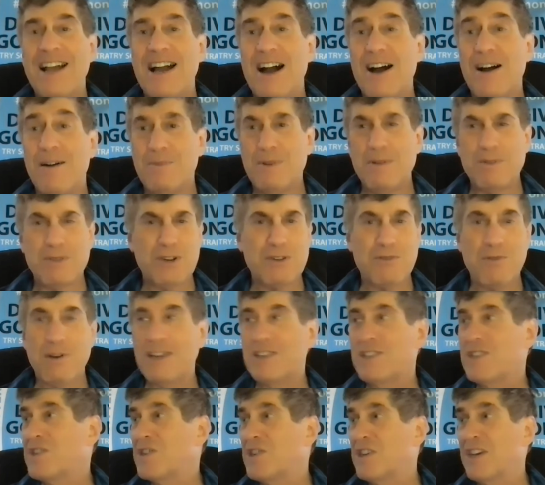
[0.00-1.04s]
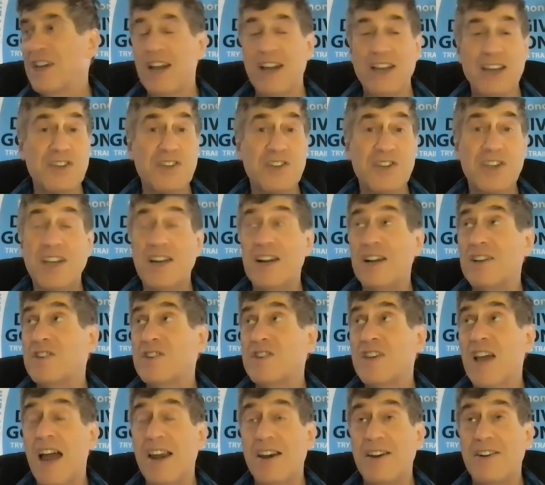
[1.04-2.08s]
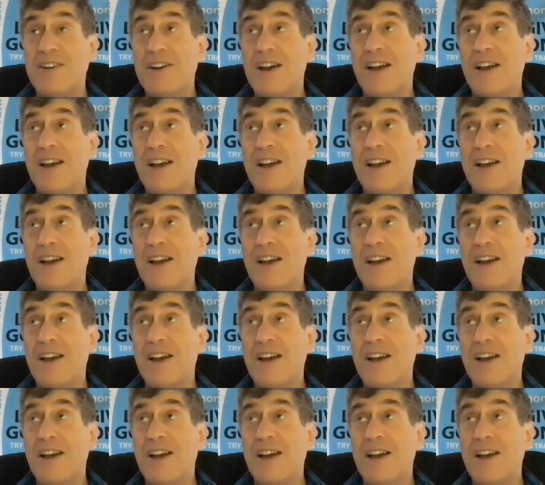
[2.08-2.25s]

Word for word: uh, there was a great sk- uh, skit on Saturday